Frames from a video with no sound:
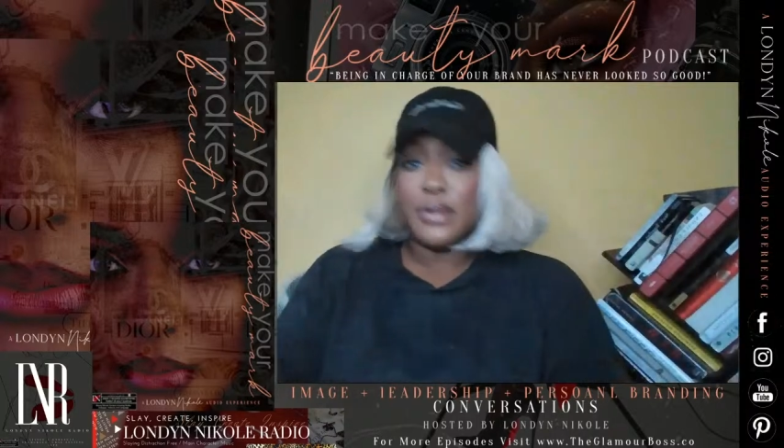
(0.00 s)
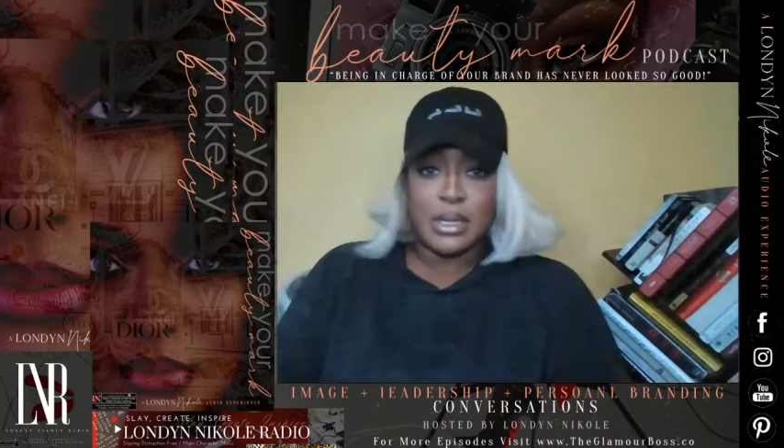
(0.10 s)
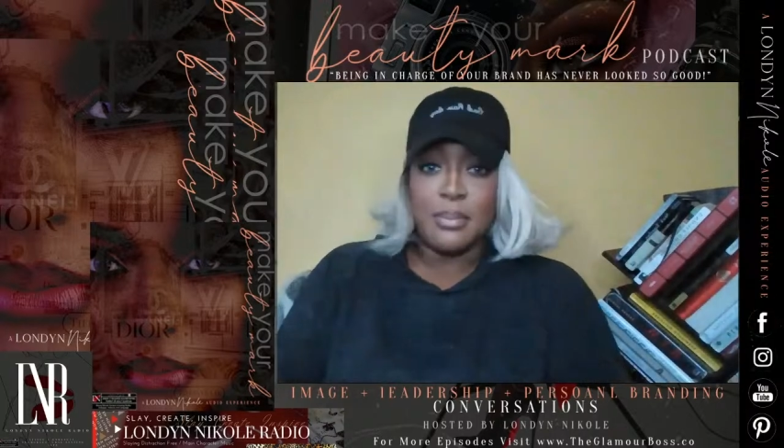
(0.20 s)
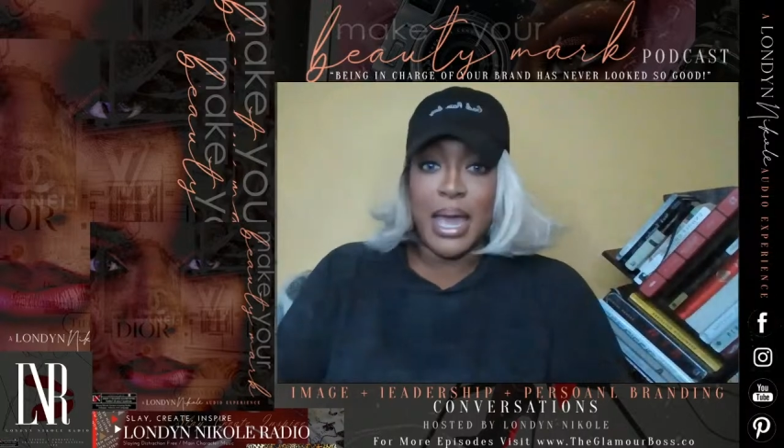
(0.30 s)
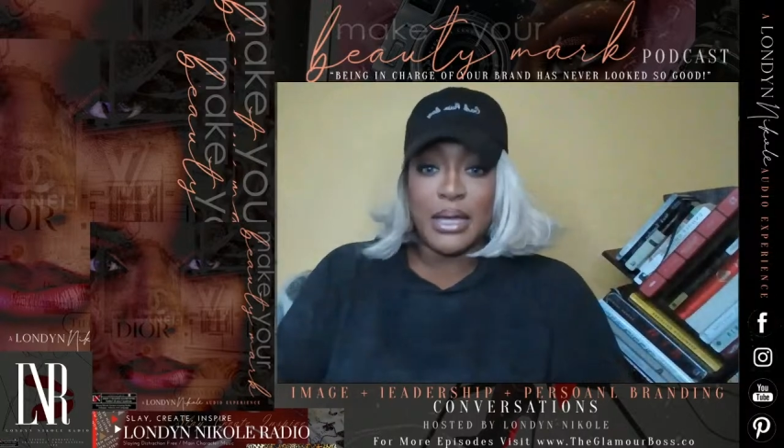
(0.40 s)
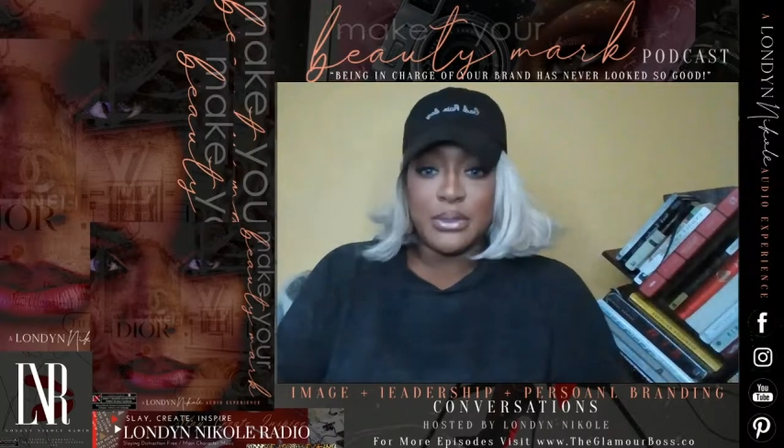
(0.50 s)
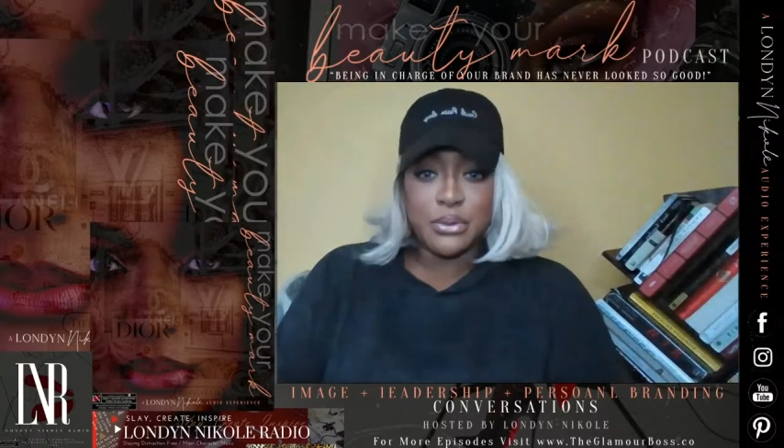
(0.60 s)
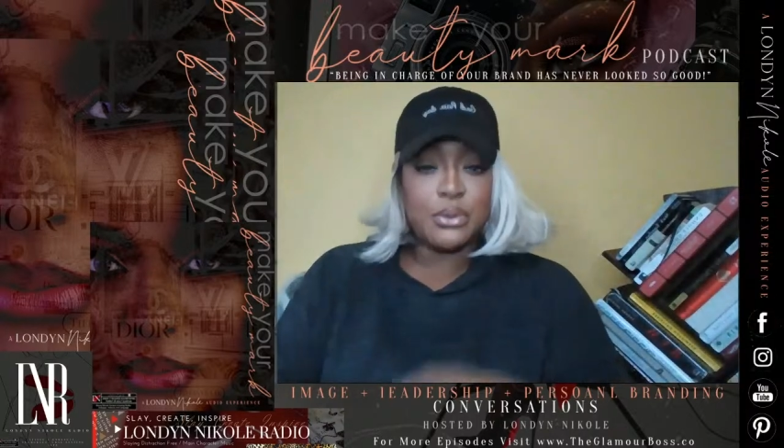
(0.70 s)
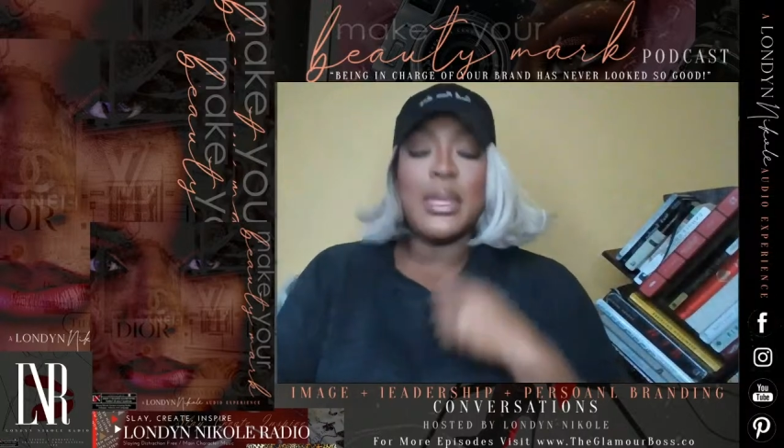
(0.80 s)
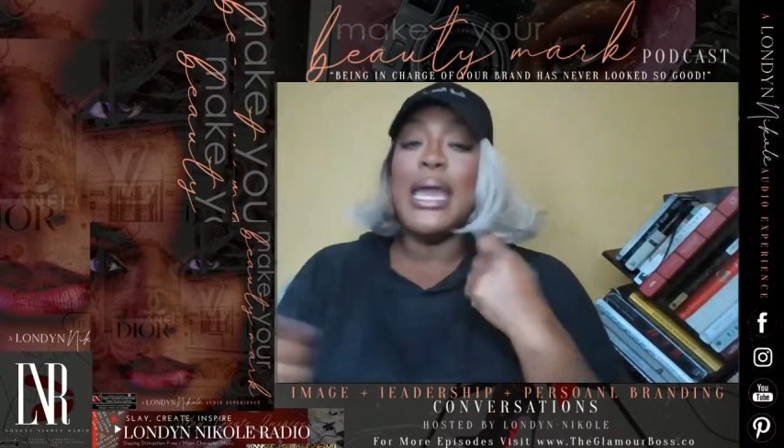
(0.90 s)
or in the
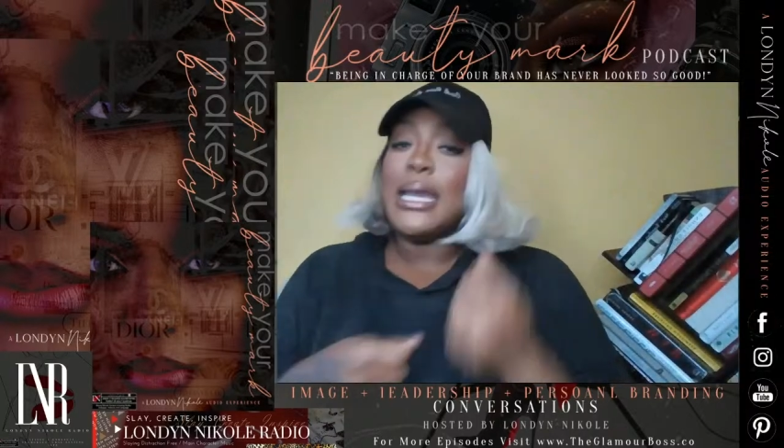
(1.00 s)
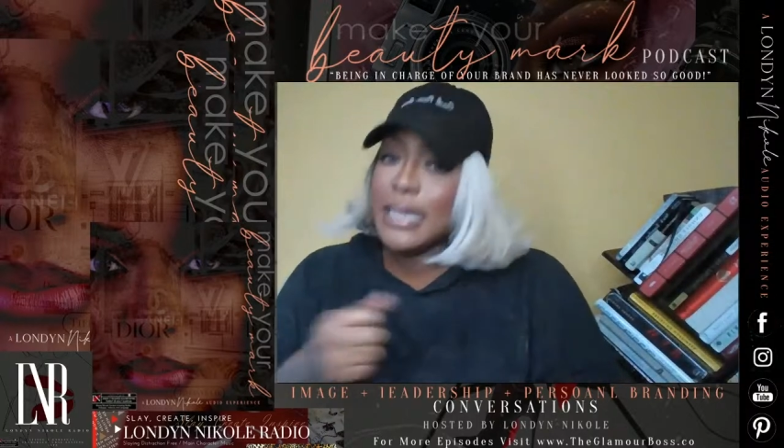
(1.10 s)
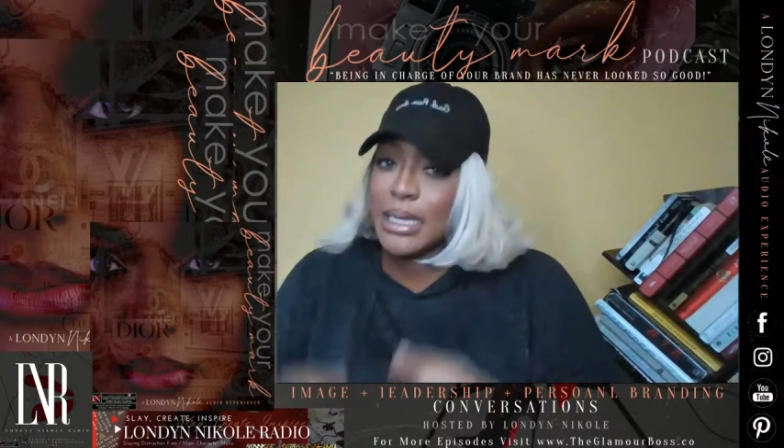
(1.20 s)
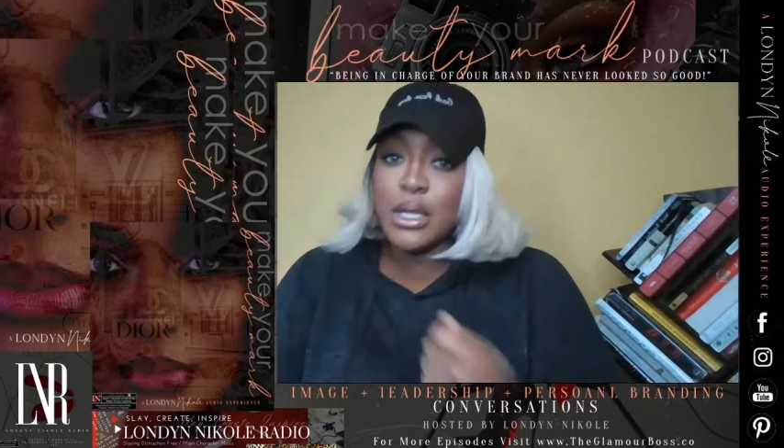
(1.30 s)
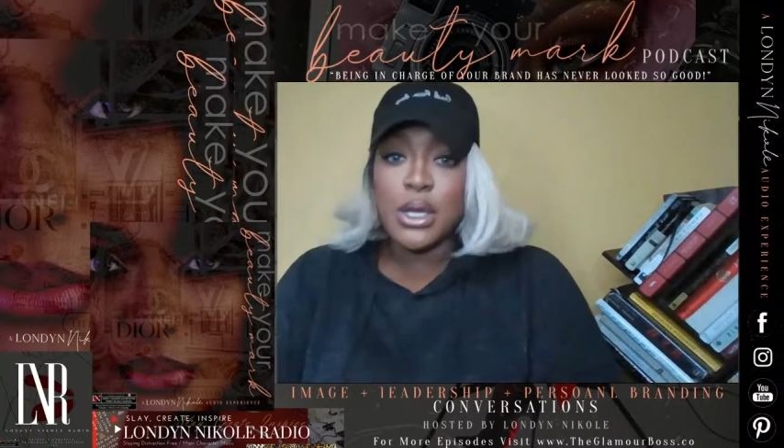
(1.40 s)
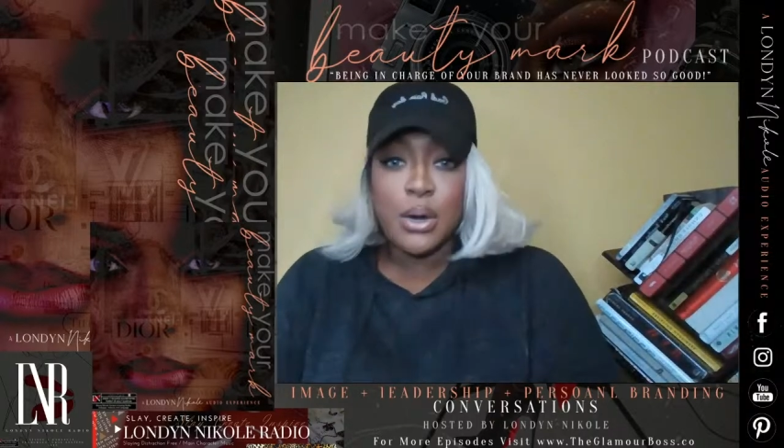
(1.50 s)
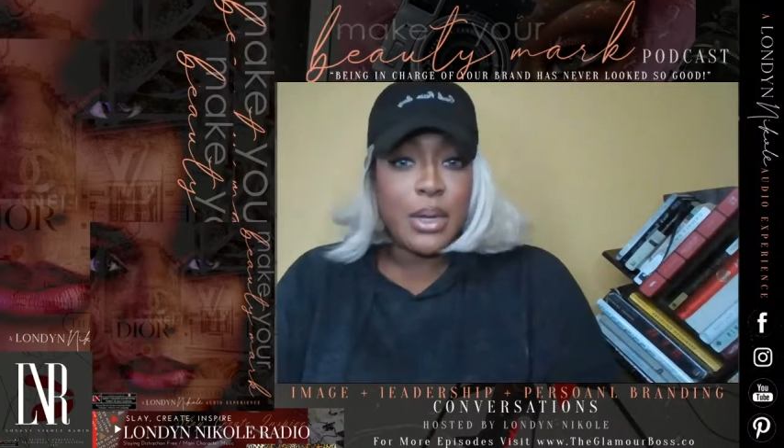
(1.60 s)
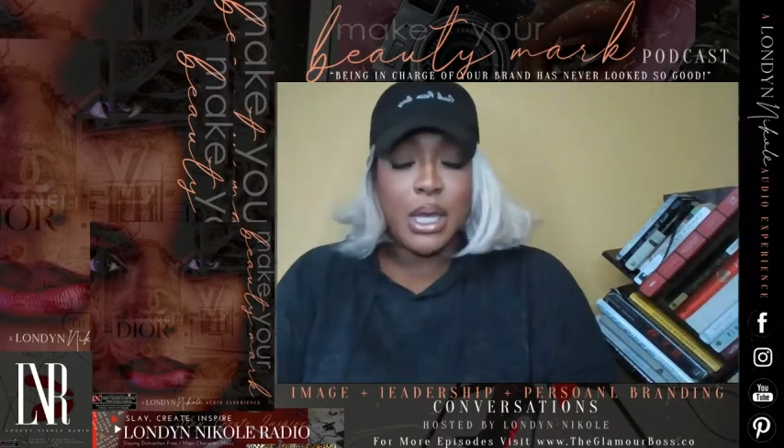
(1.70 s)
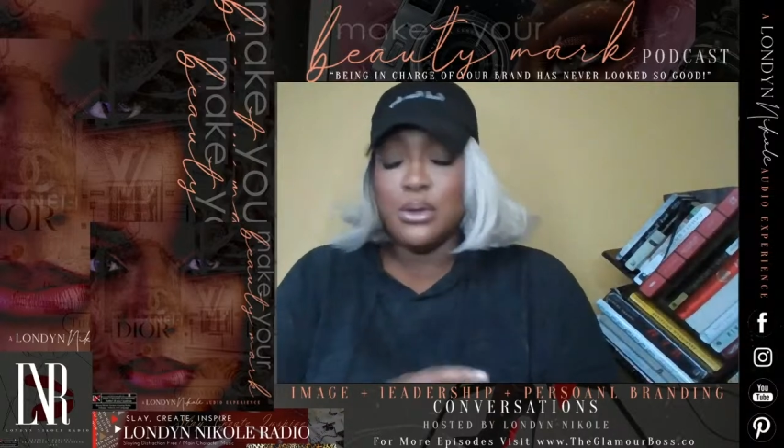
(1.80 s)
bathroom, get it going.